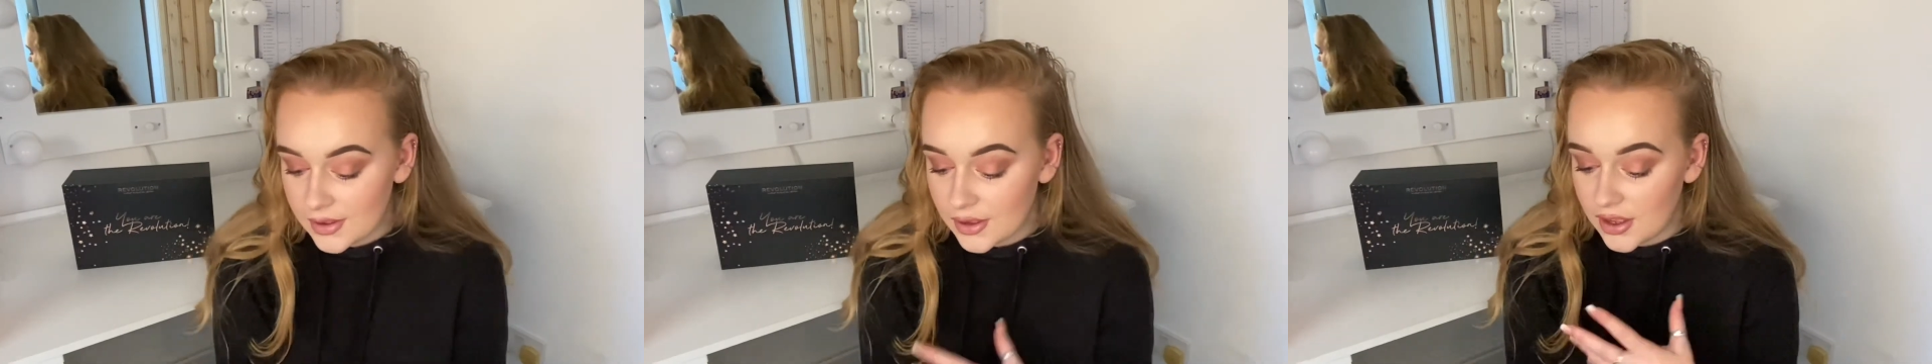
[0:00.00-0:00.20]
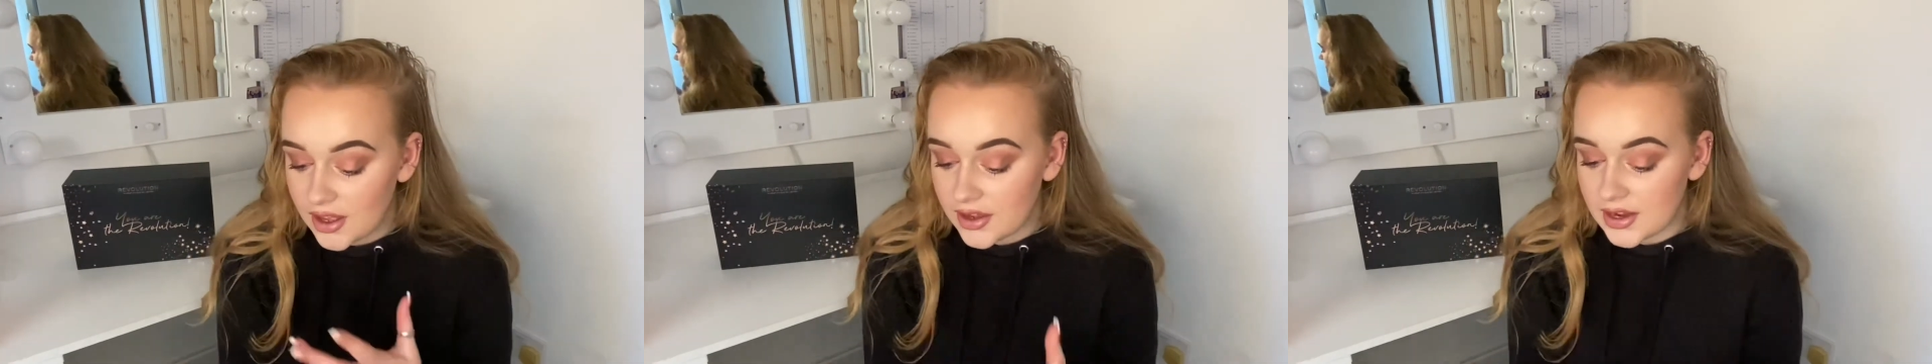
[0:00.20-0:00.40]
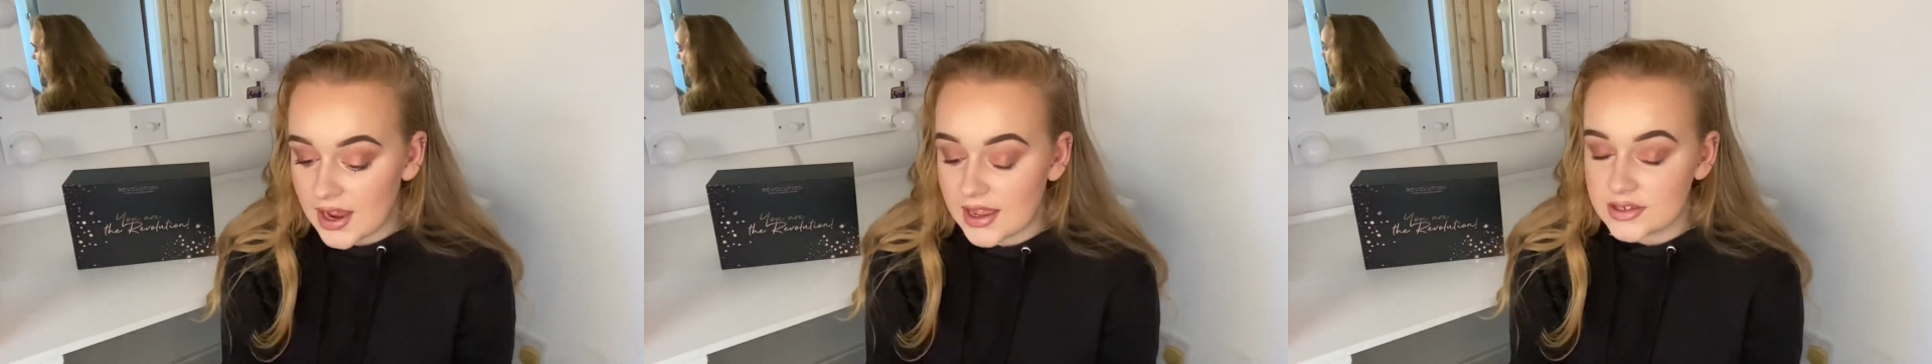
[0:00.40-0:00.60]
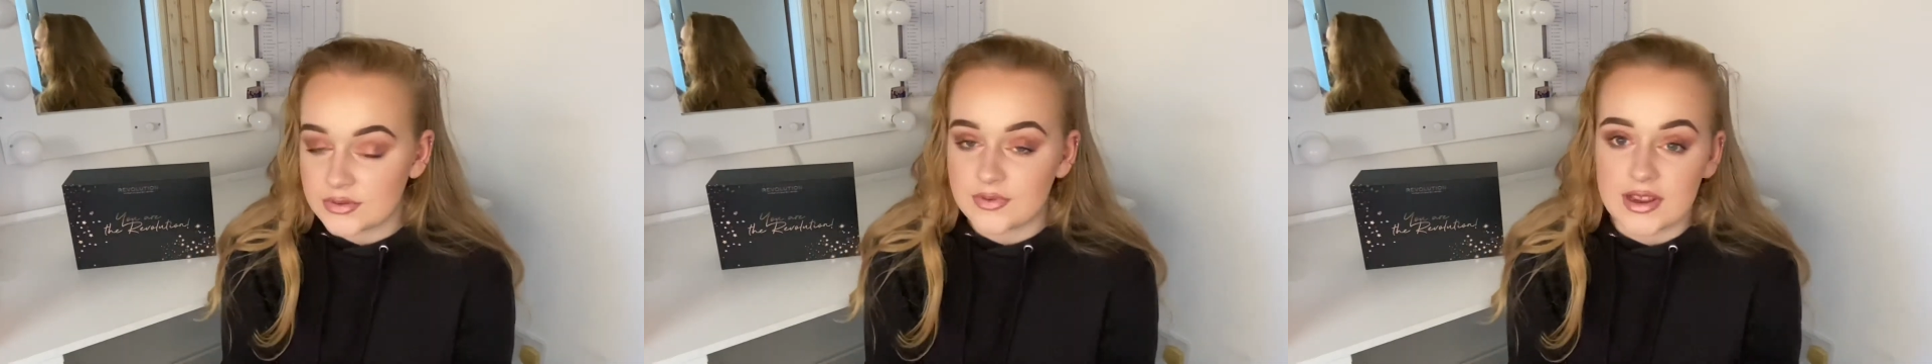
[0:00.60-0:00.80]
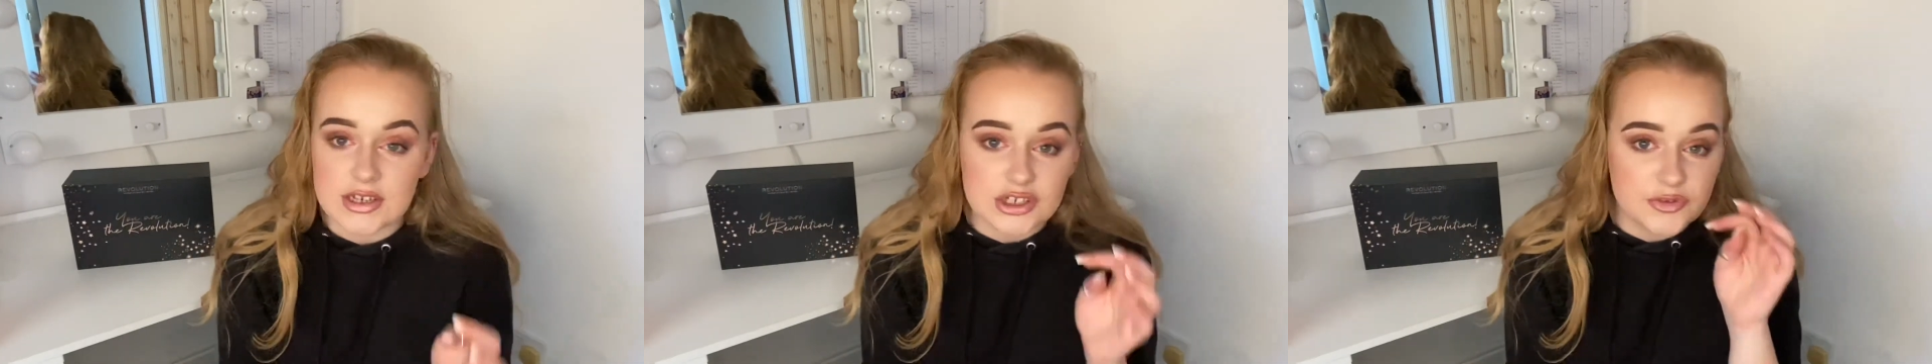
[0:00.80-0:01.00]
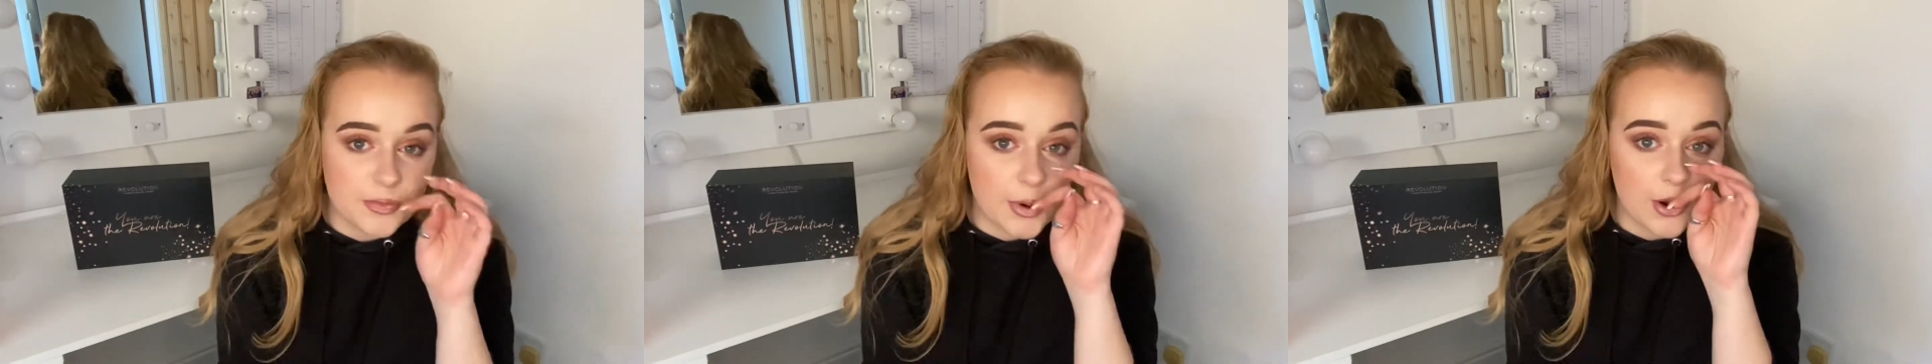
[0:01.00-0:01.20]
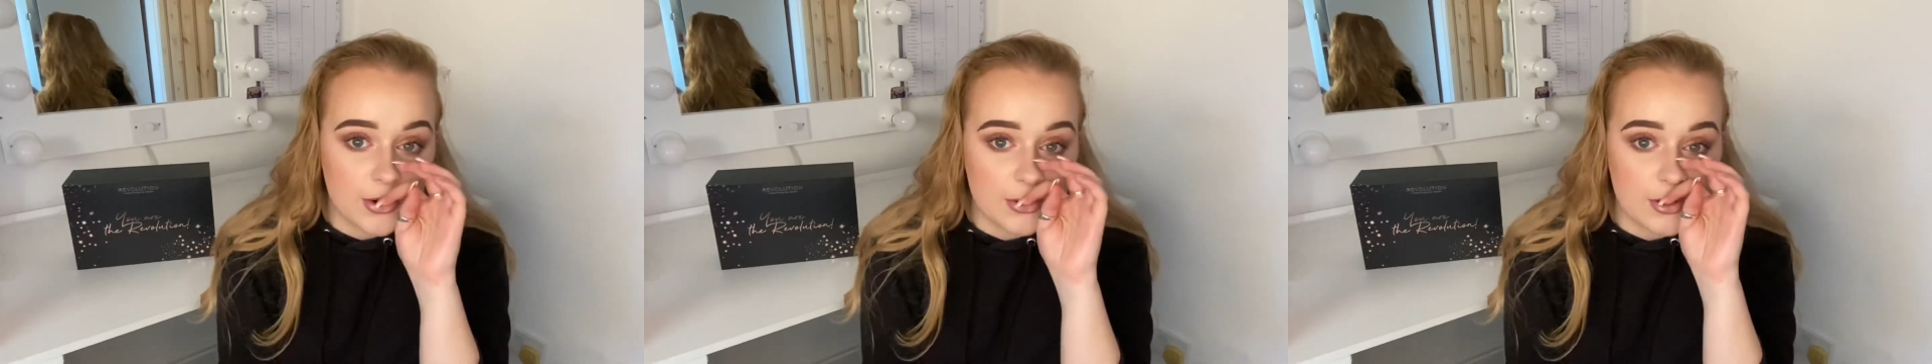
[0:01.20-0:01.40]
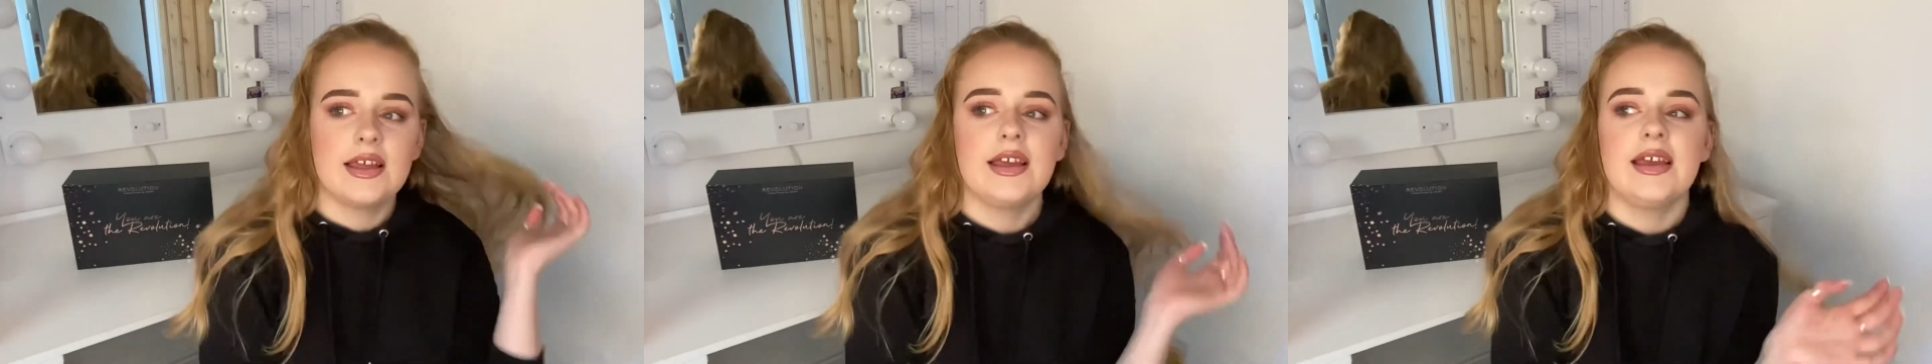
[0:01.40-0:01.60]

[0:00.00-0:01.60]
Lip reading: a nice range of product.